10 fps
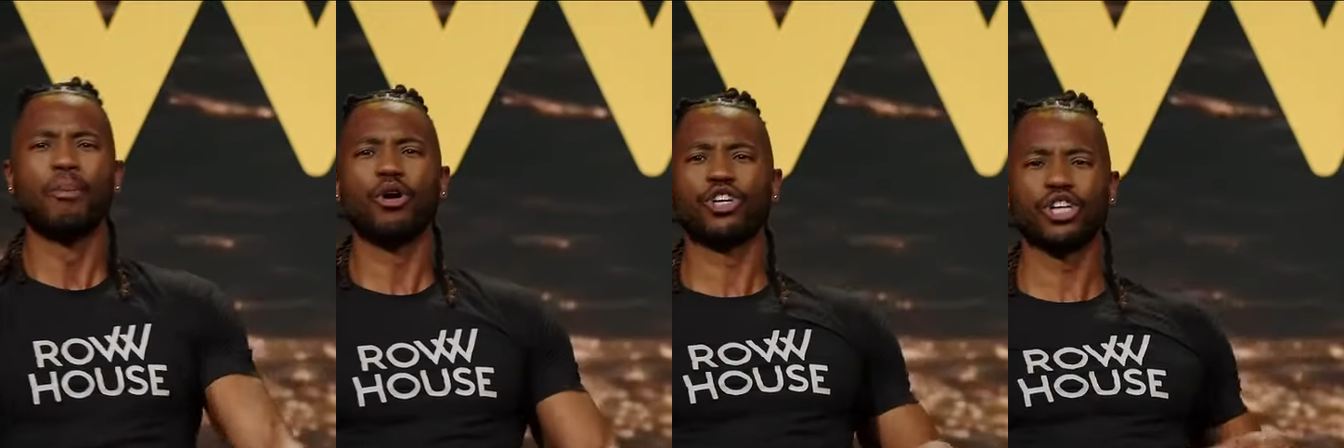
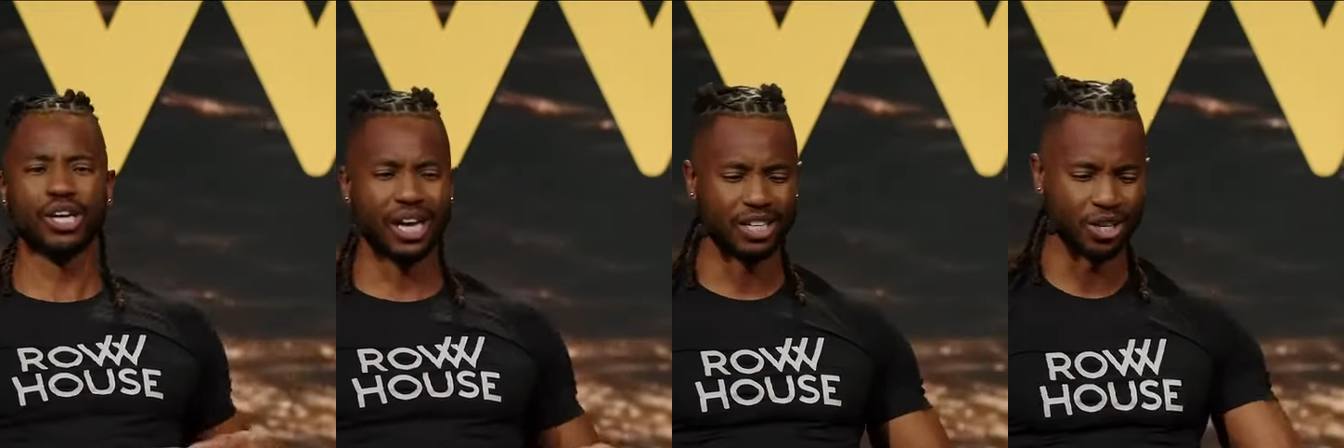pushing
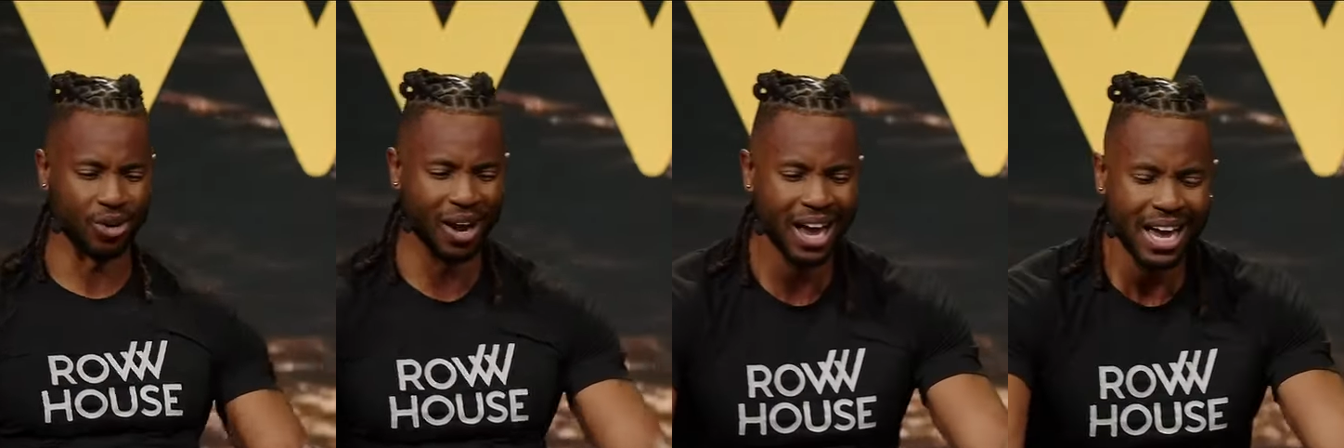
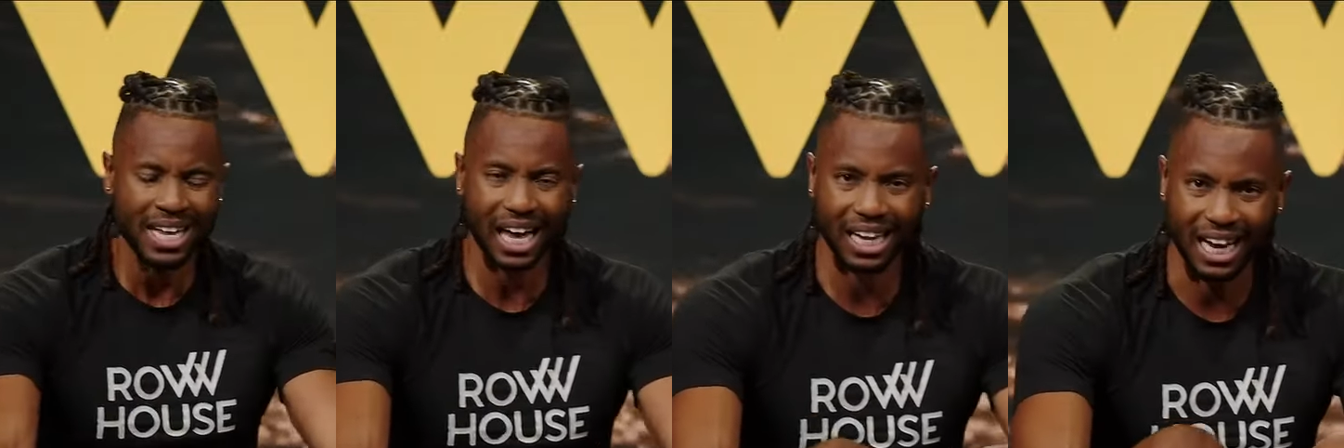into
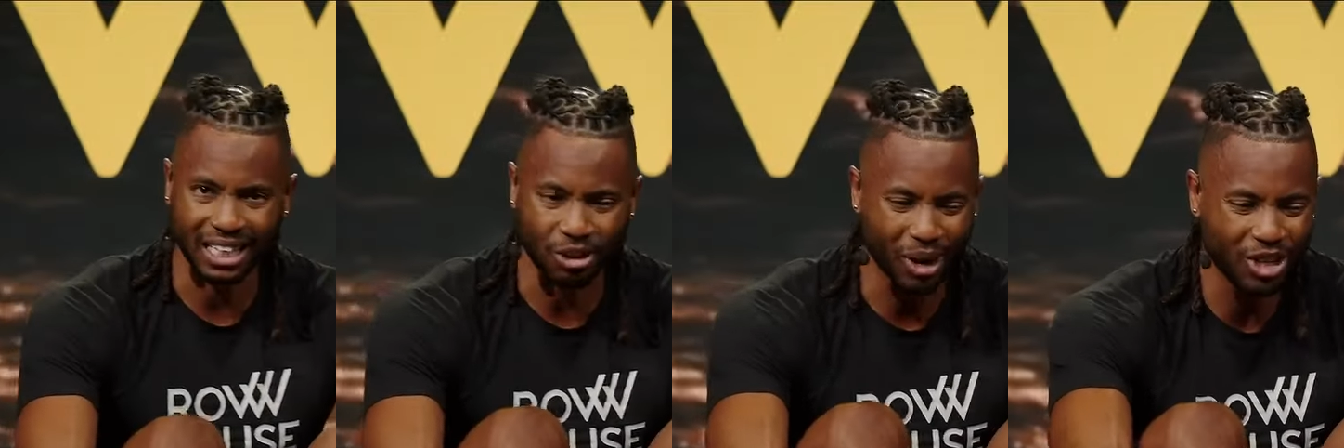that
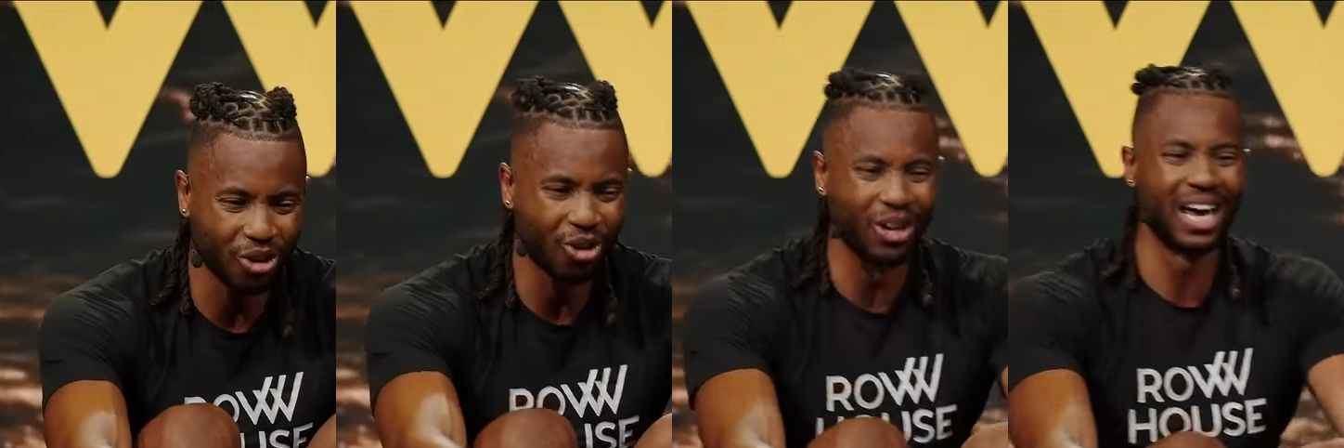lactic
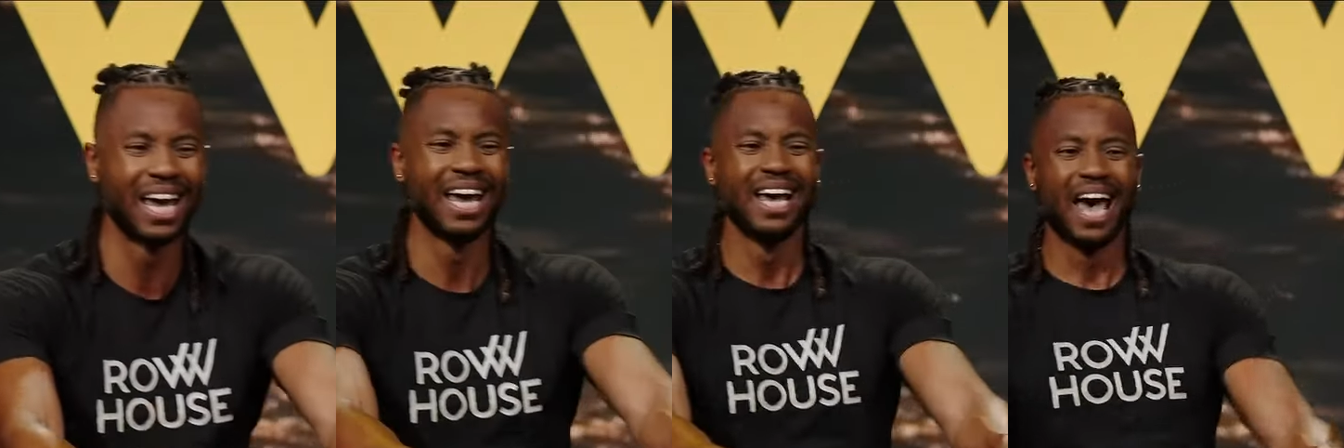threshold
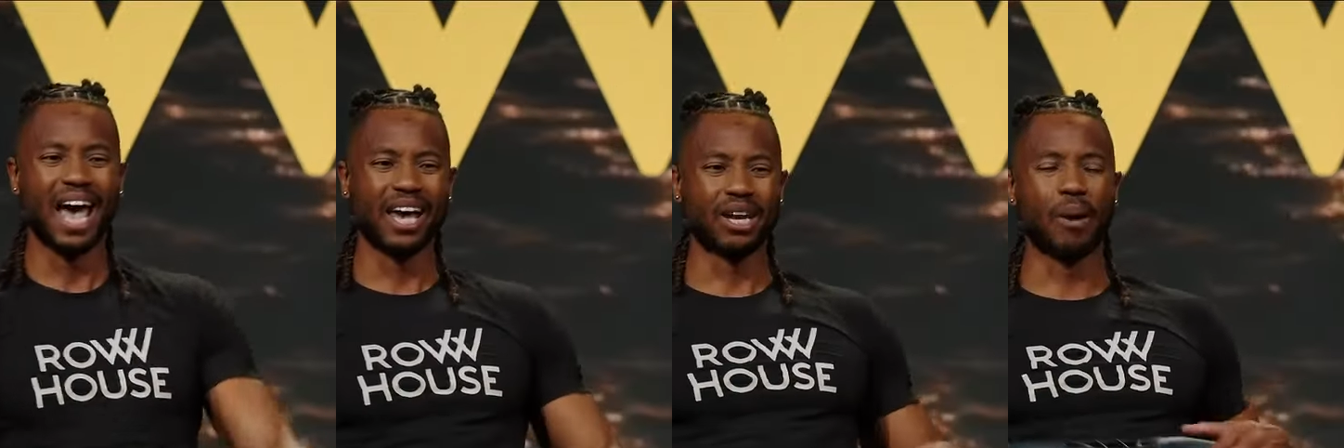
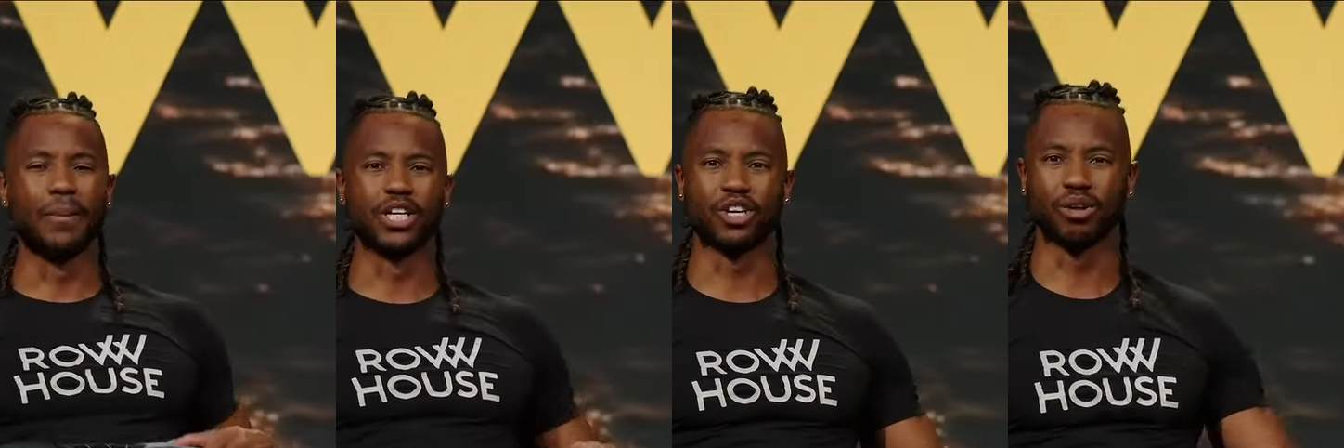and
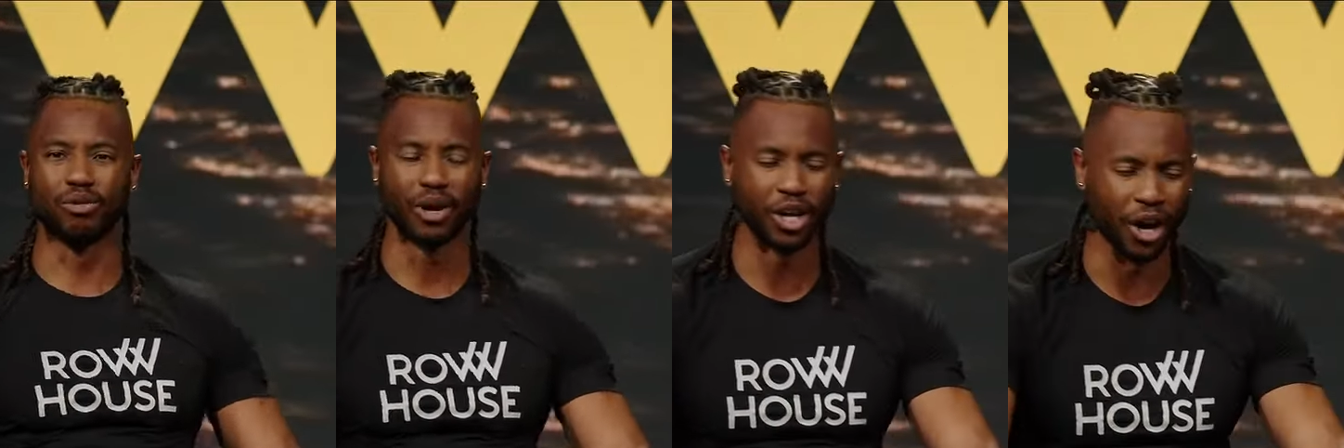muscular
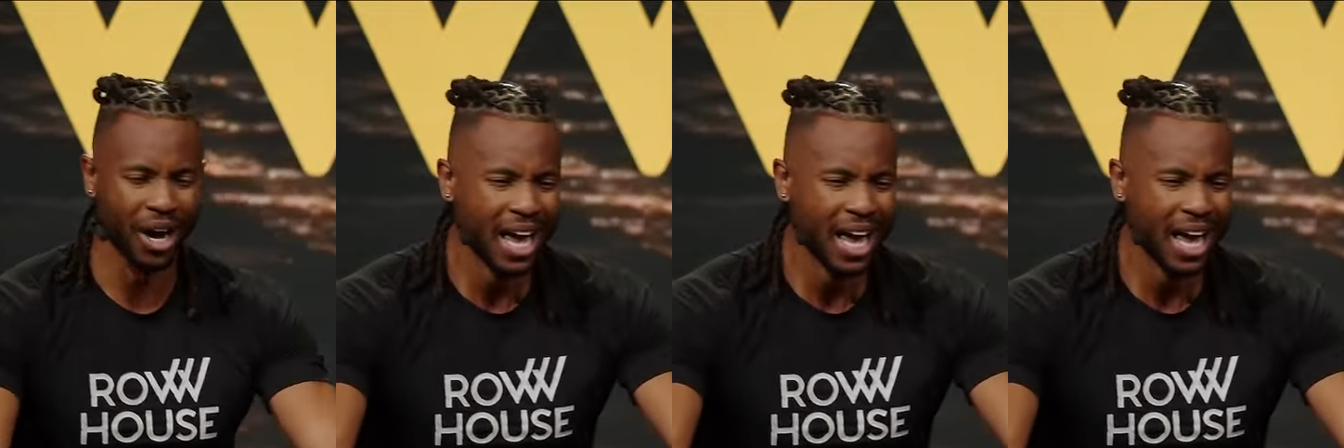failure.